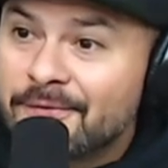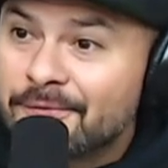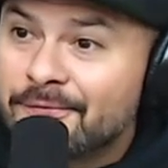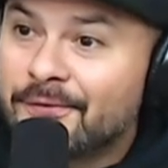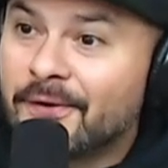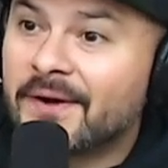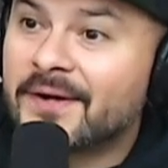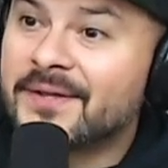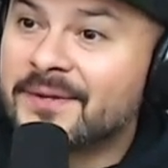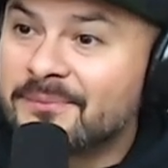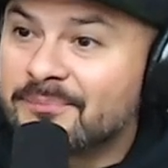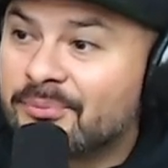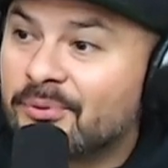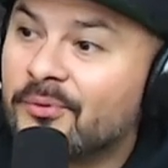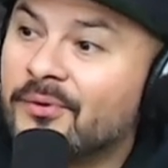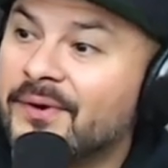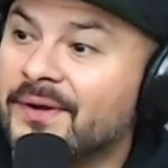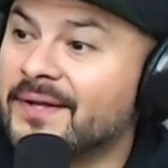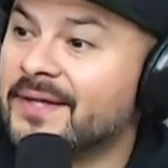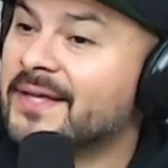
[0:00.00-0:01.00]
fucking
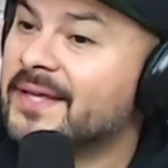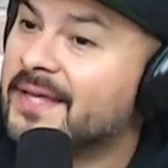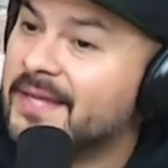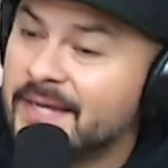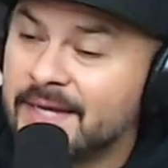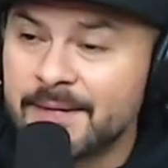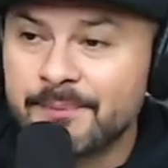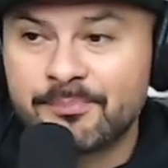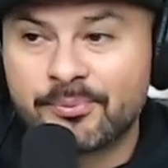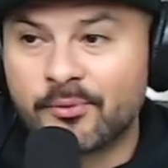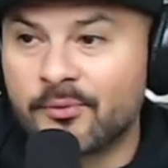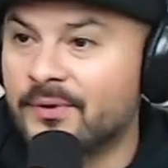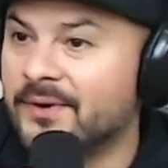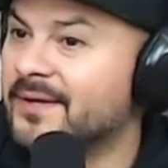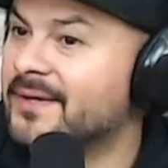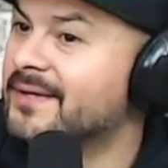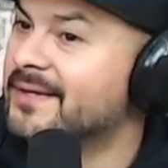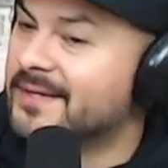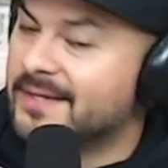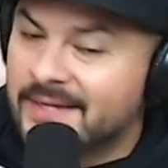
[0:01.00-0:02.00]
point. Key point
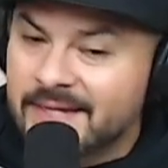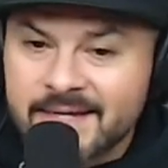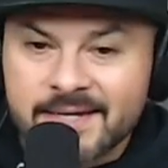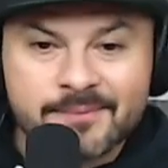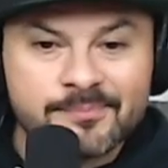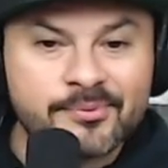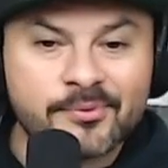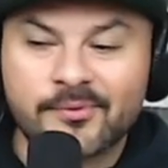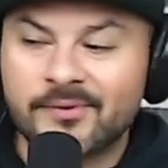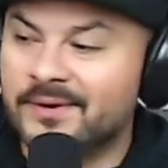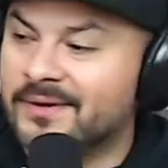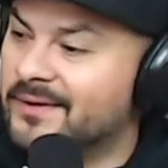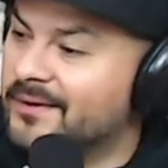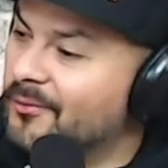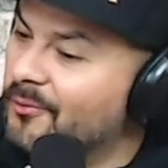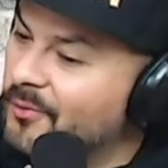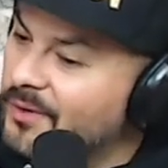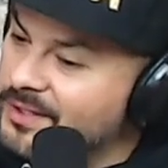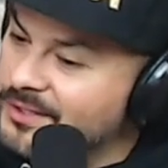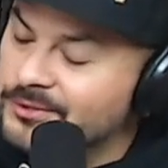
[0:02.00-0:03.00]
of what